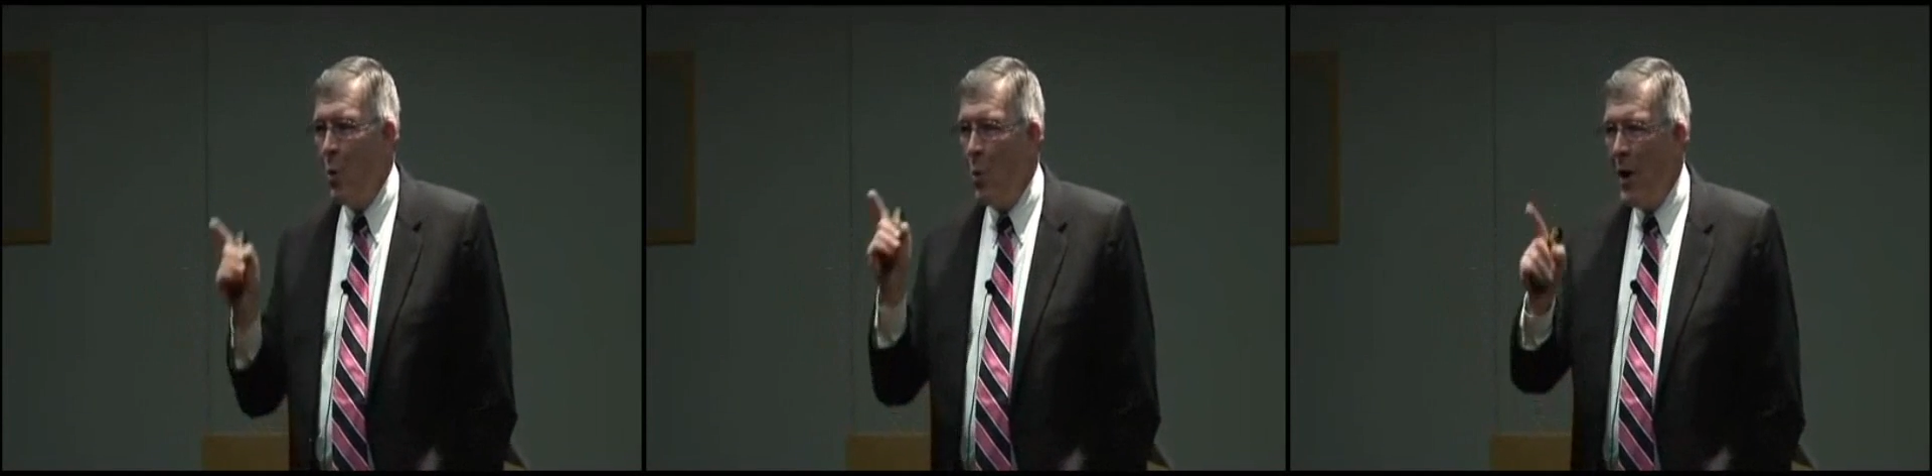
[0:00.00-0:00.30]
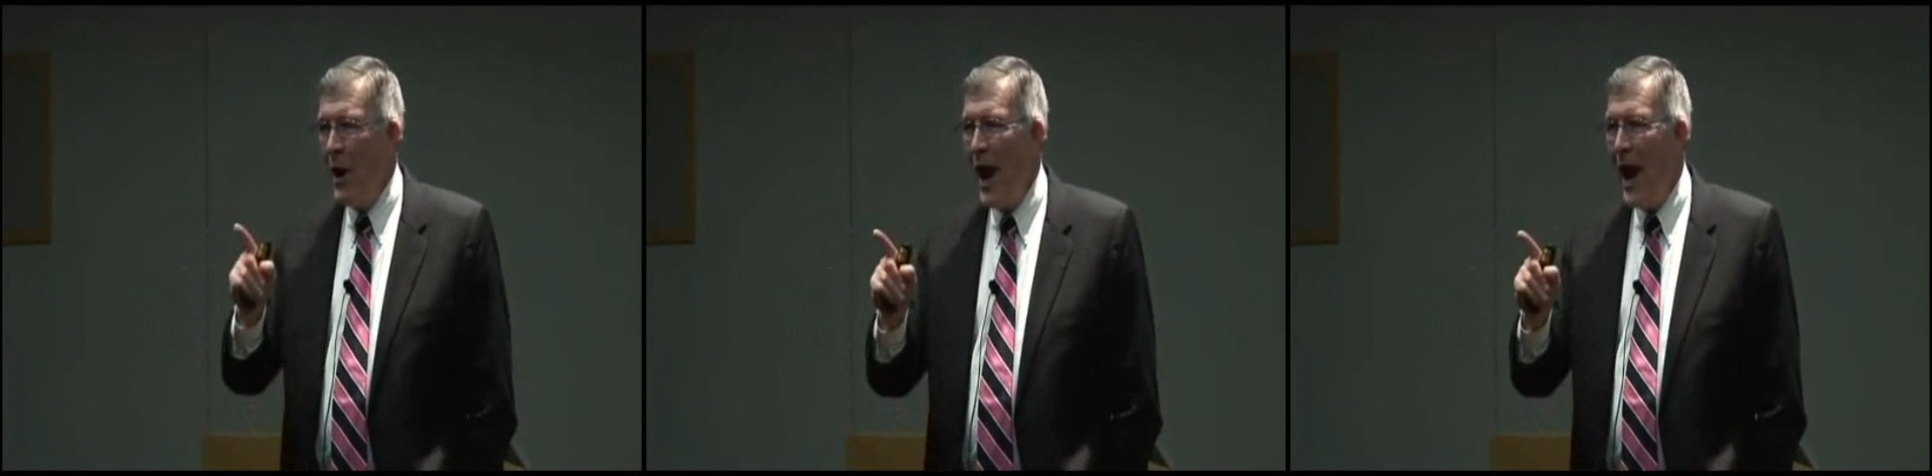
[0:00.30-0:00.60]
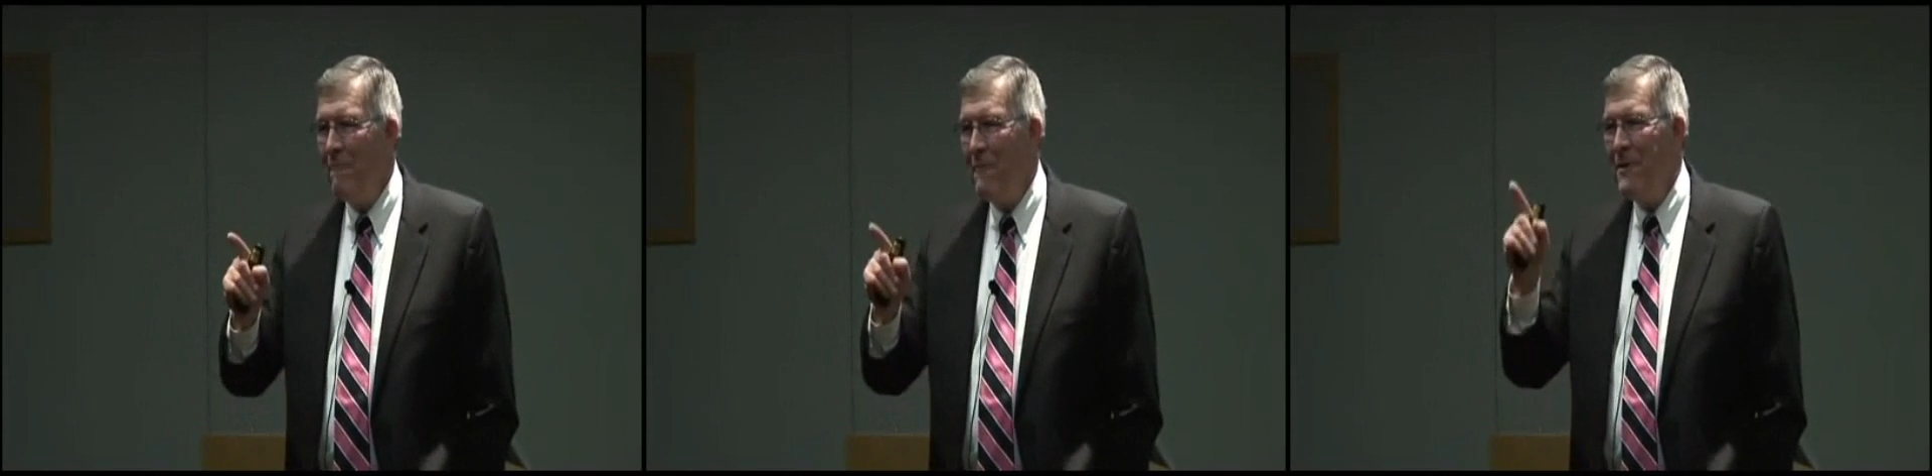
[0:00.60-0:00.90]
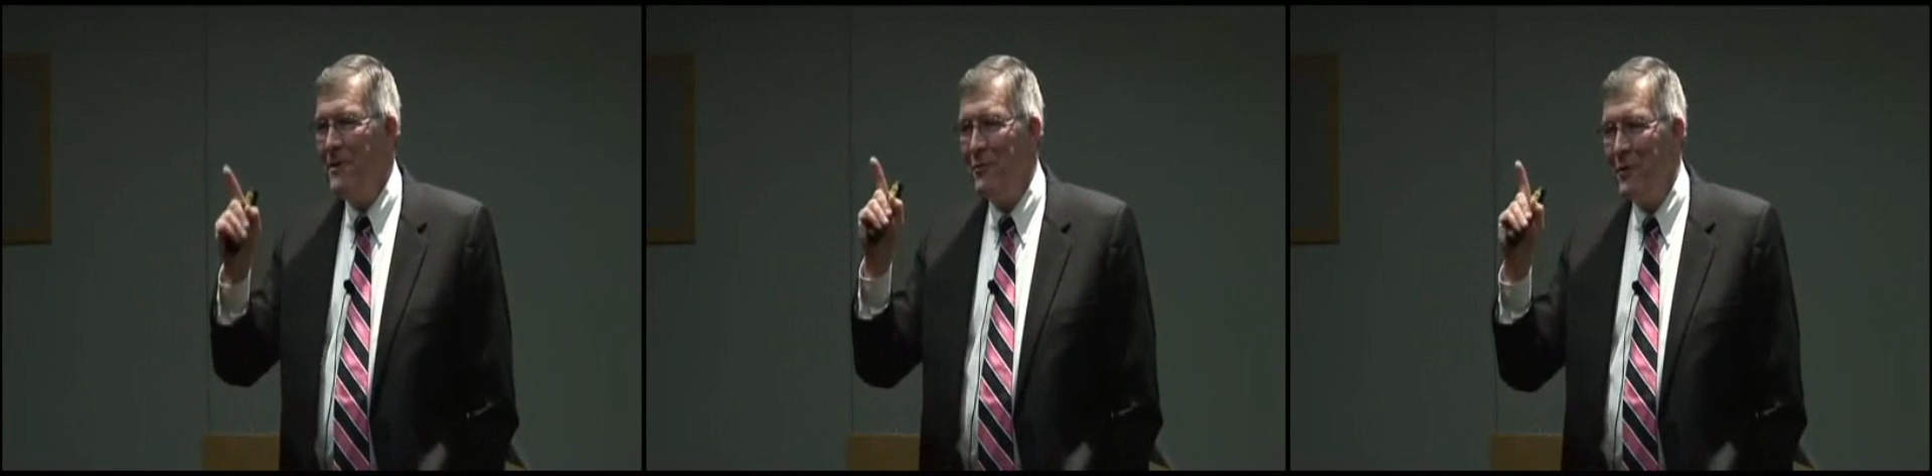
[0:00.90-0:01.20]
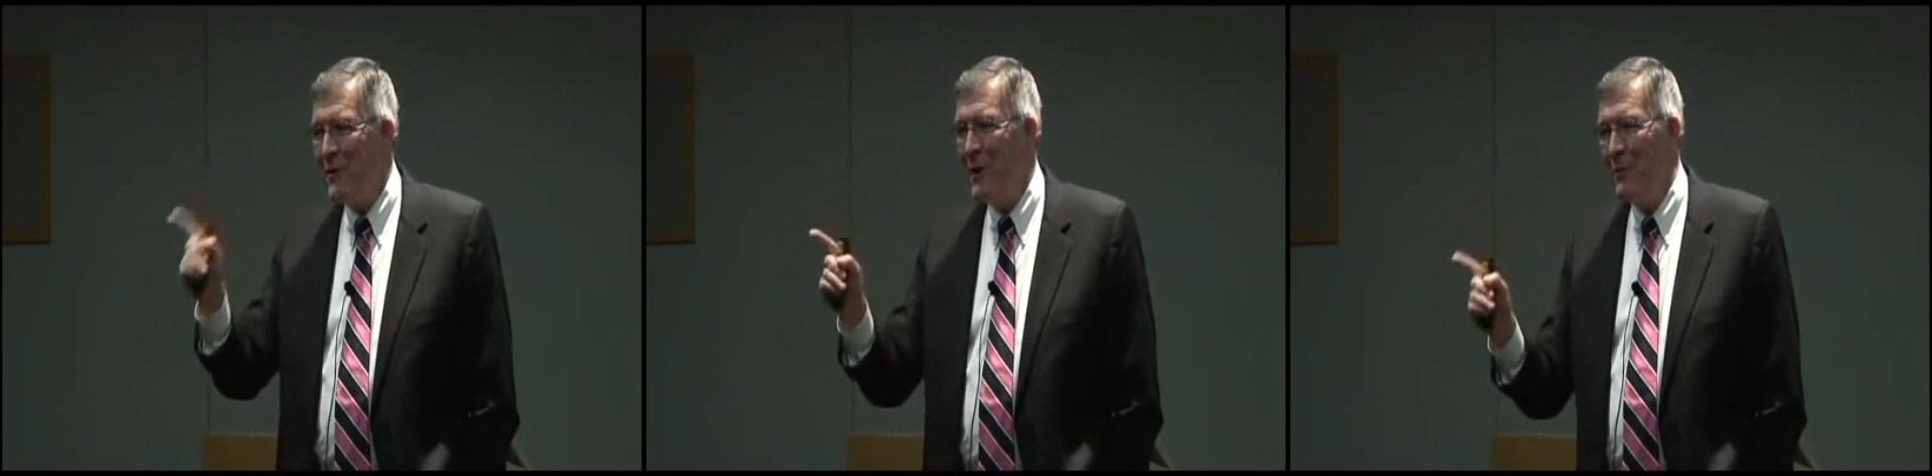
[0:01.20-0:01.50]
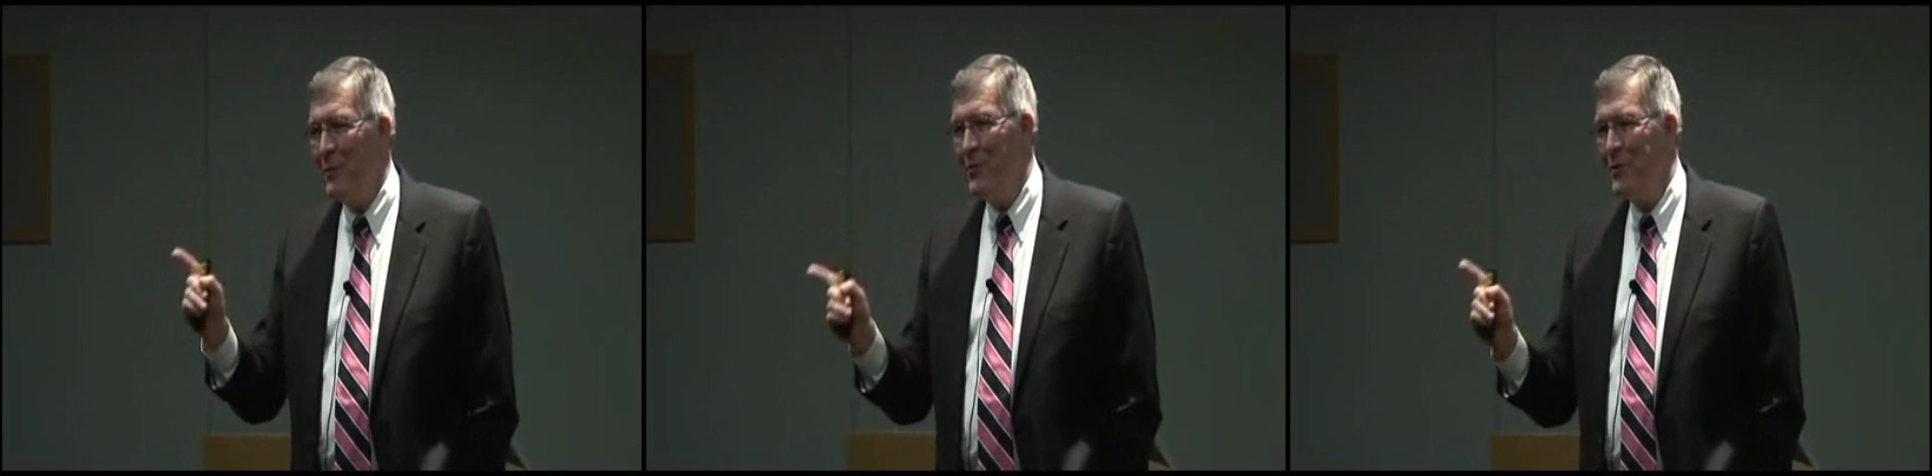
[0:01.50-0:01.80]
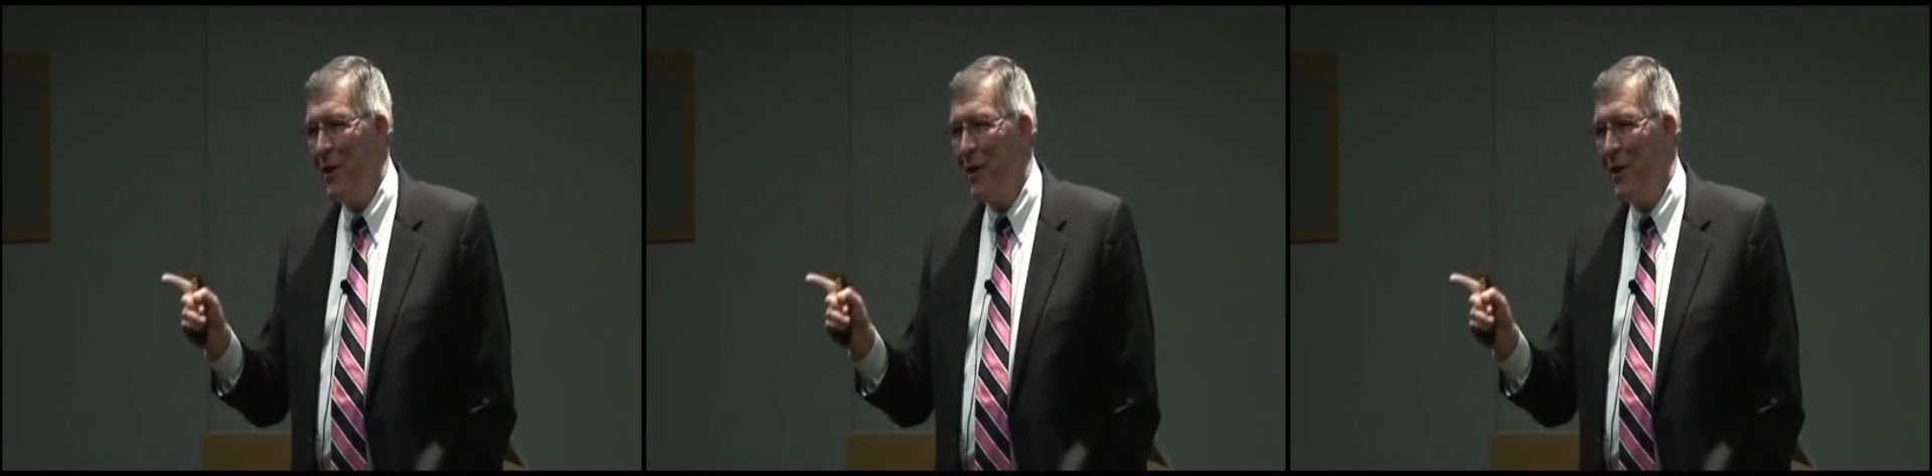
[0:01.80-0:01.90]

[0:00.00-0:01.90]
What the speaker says: What happens when people do